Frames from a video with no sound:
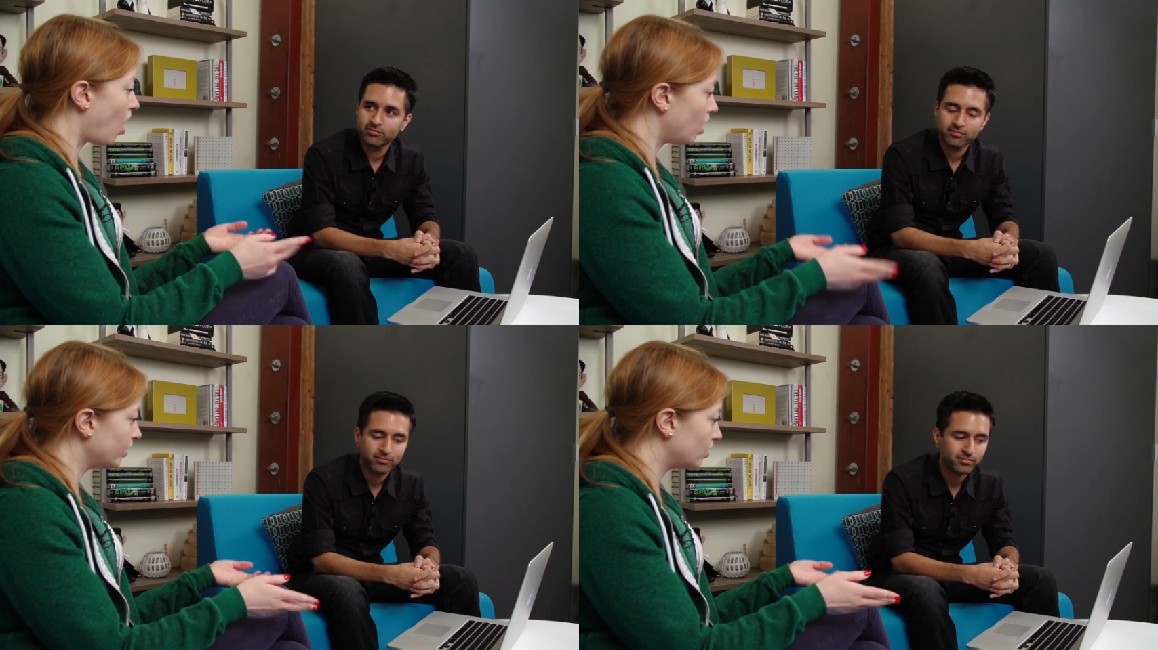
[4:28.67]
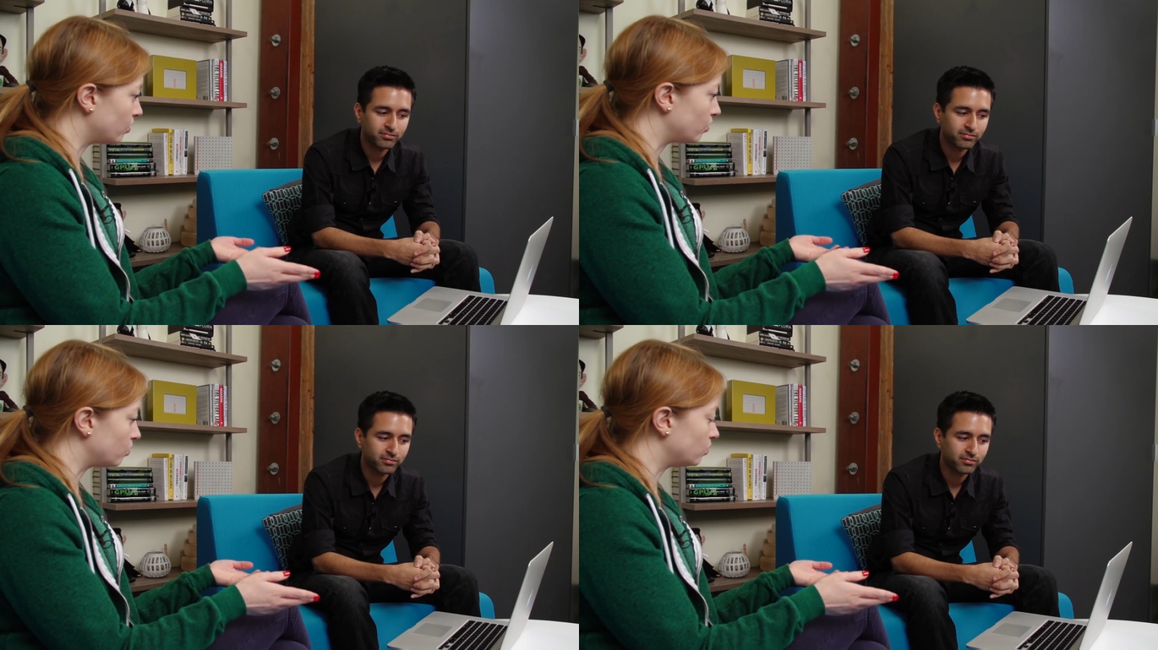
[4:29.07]

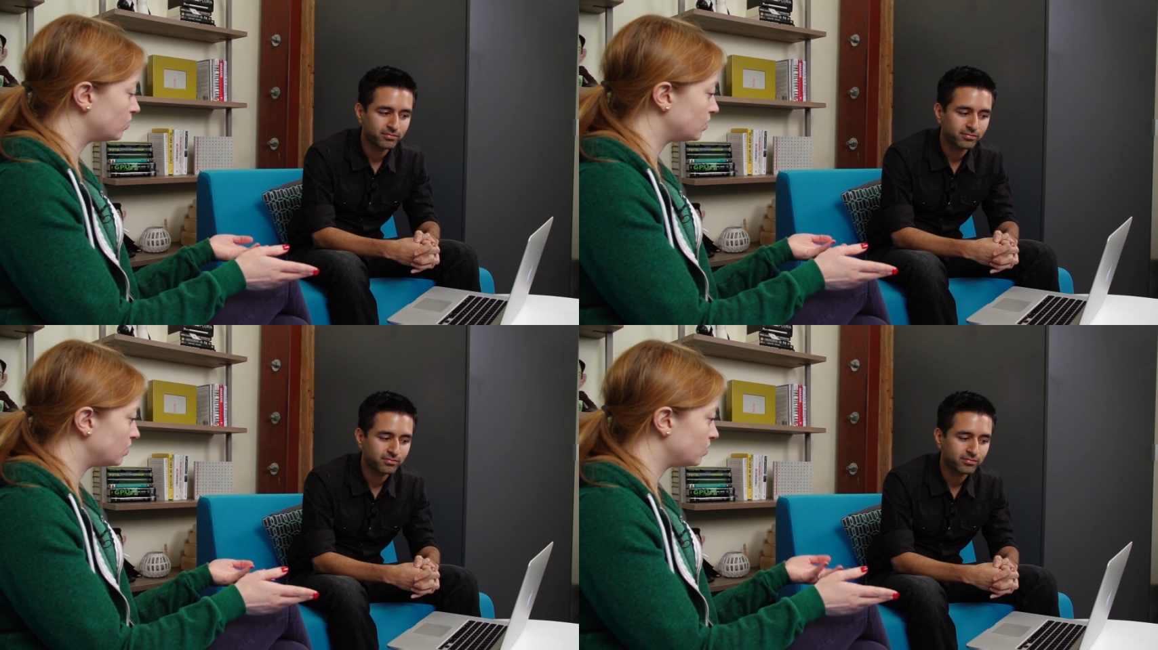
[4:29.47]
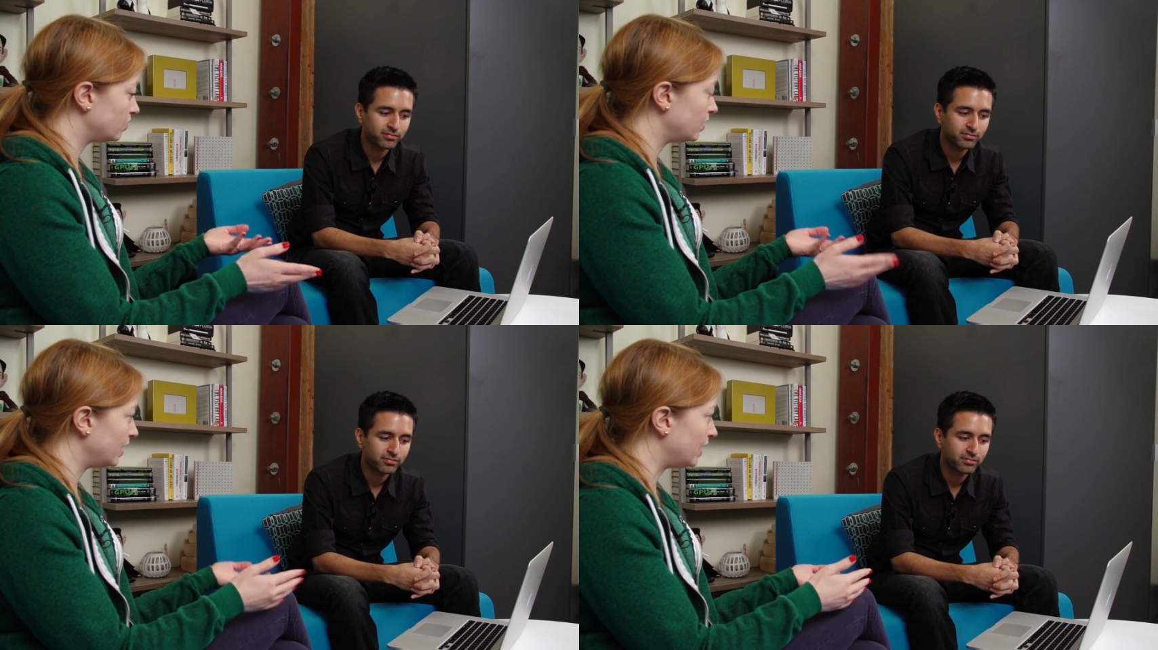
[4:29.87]
Speaker 1: audio
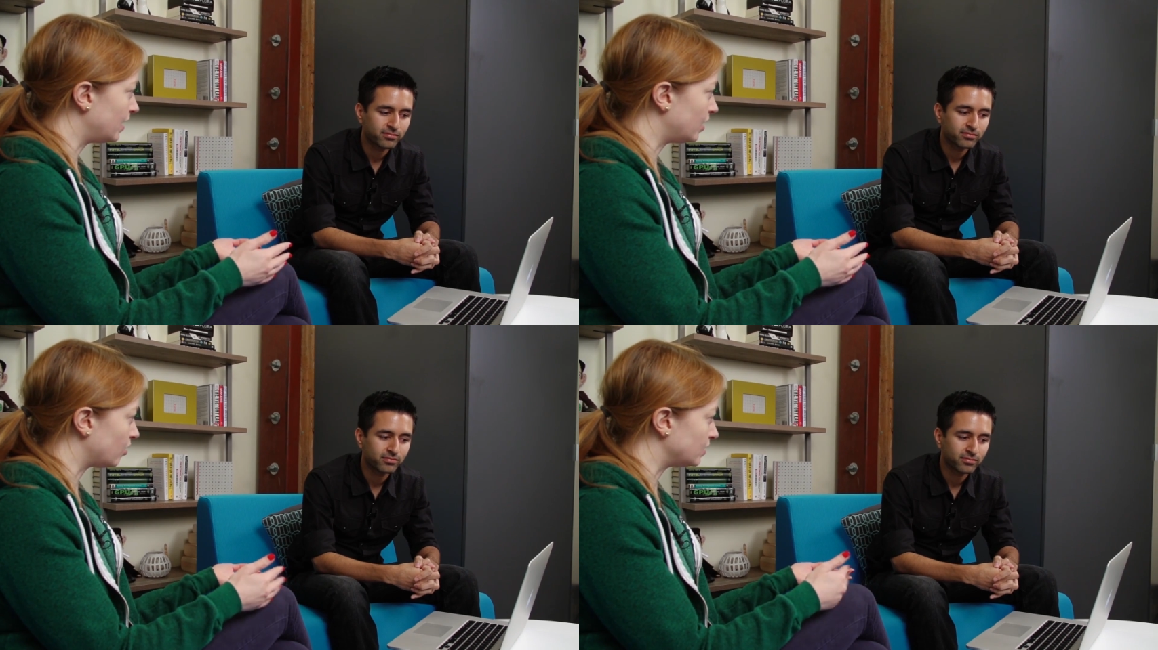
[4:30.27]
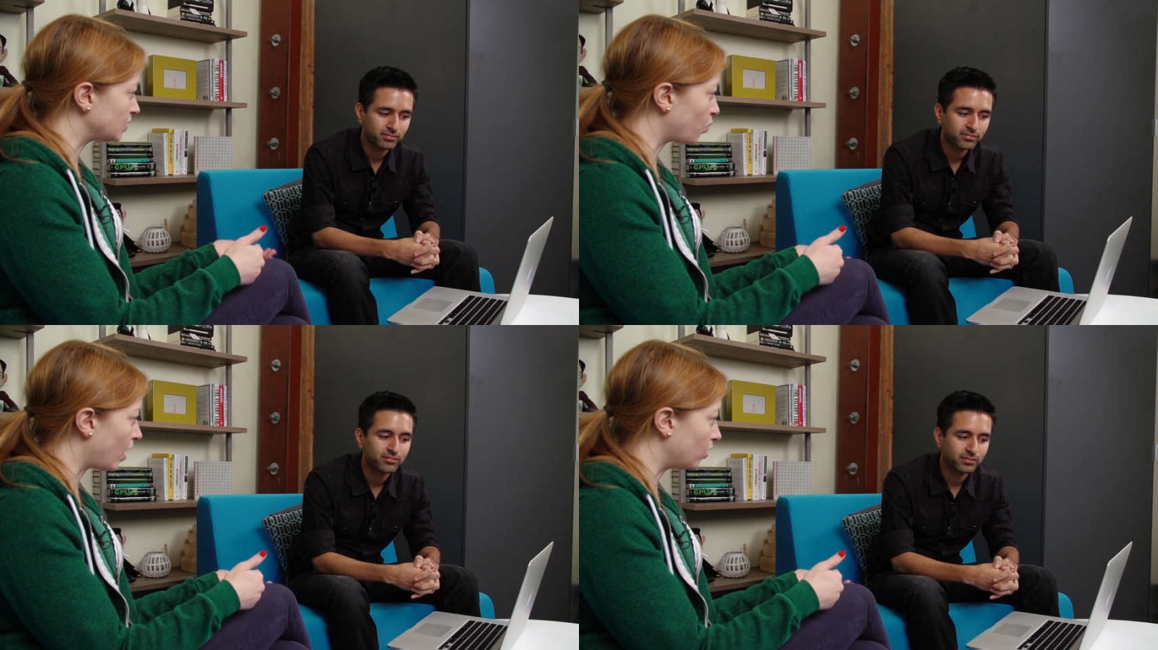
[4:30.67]
in here
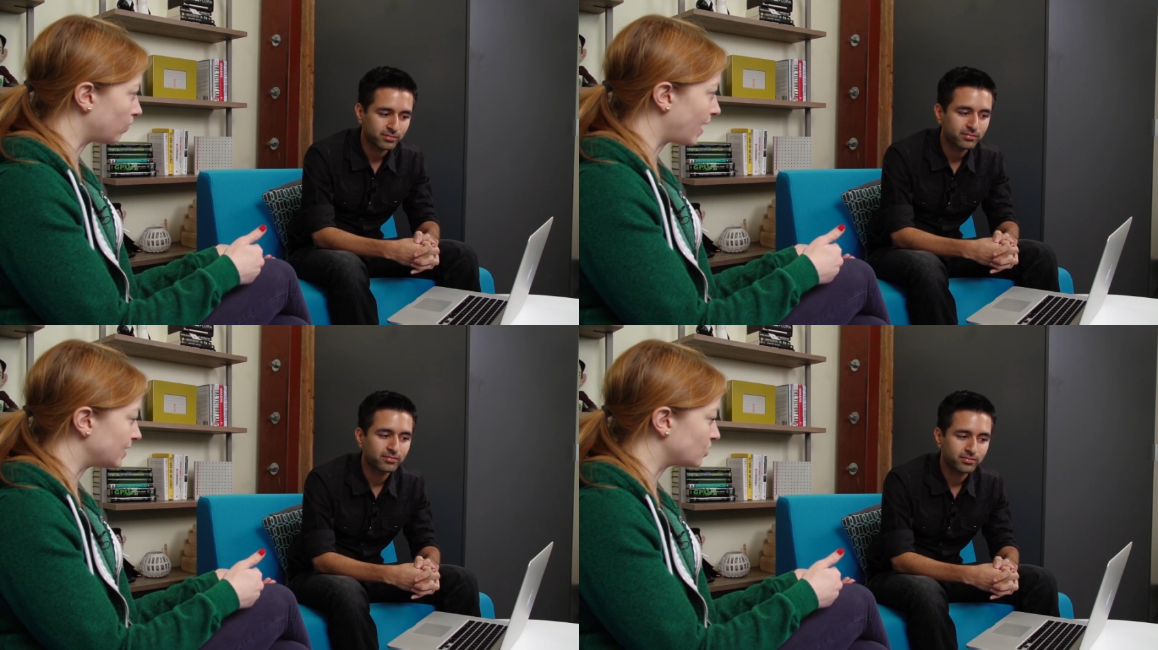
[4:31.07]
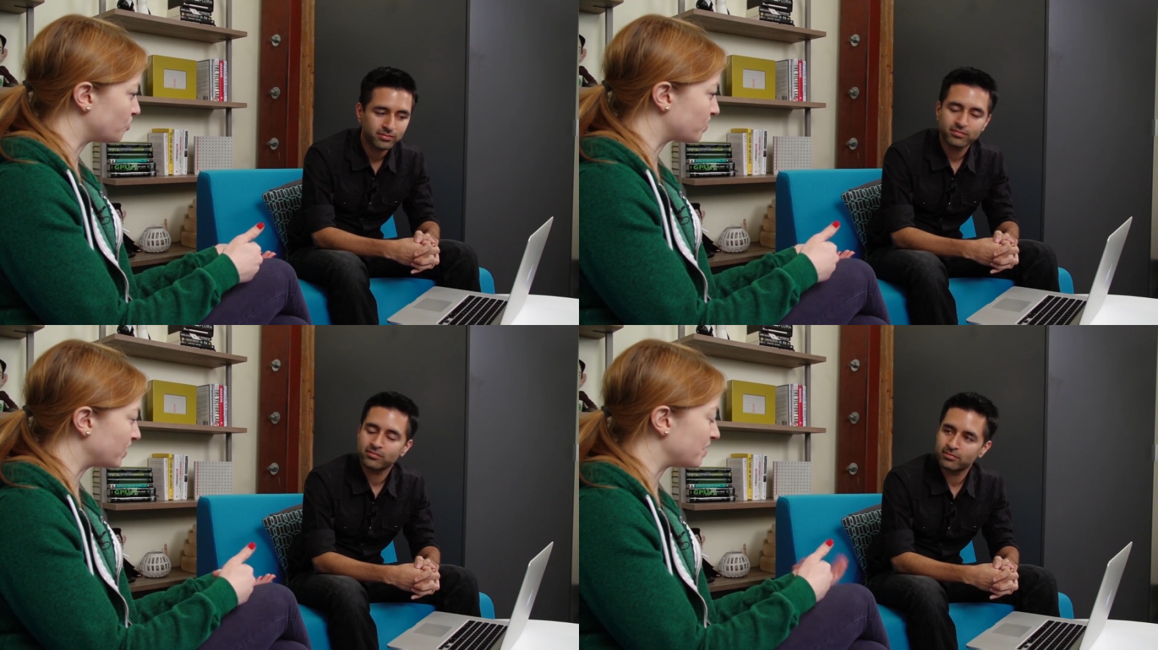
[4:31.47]
as well, right? So you can